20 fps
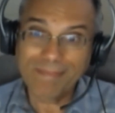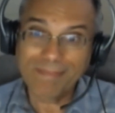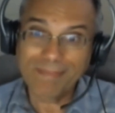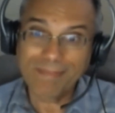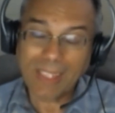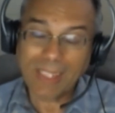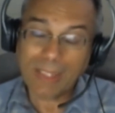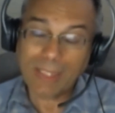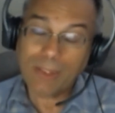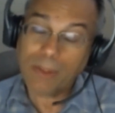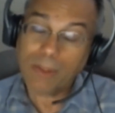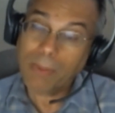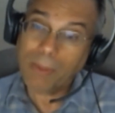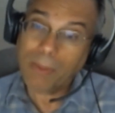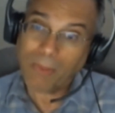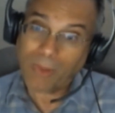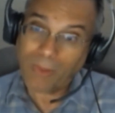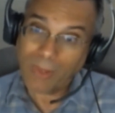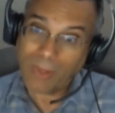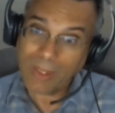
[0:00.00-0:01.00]
you have
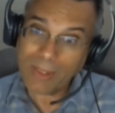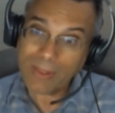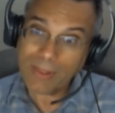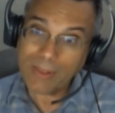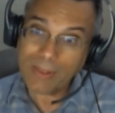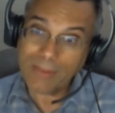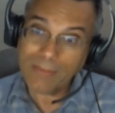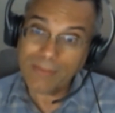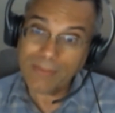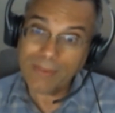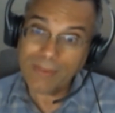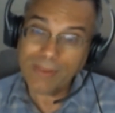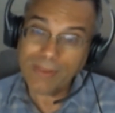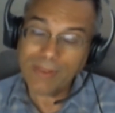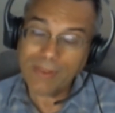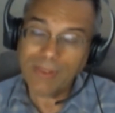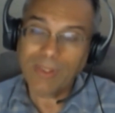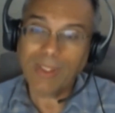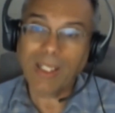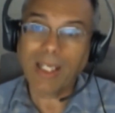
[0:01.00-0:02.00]
to be objective
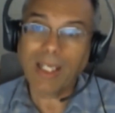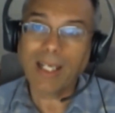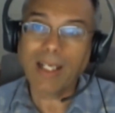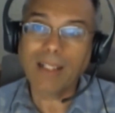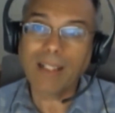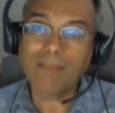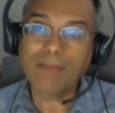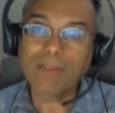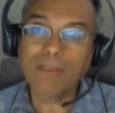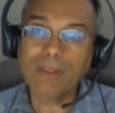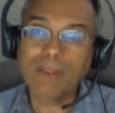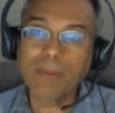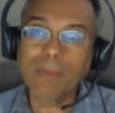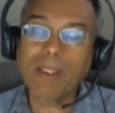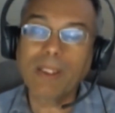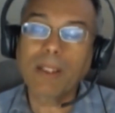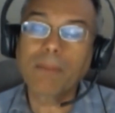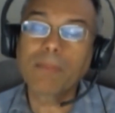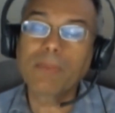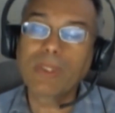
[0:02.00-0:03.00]
and
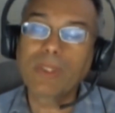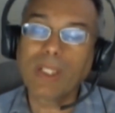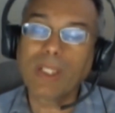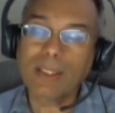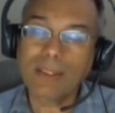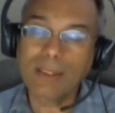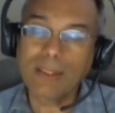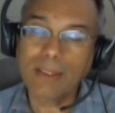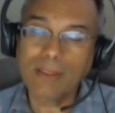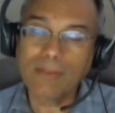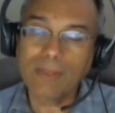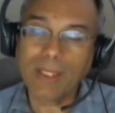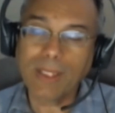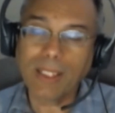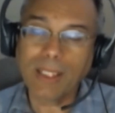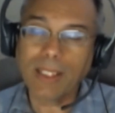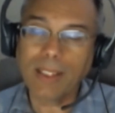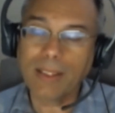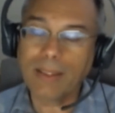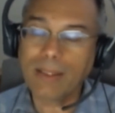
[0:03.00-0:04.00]
deadly honest with
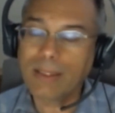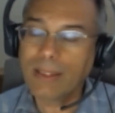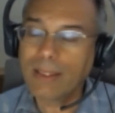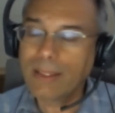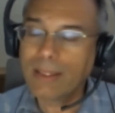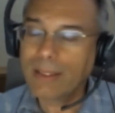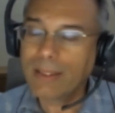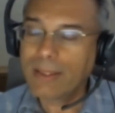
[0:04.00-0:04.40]
yourself,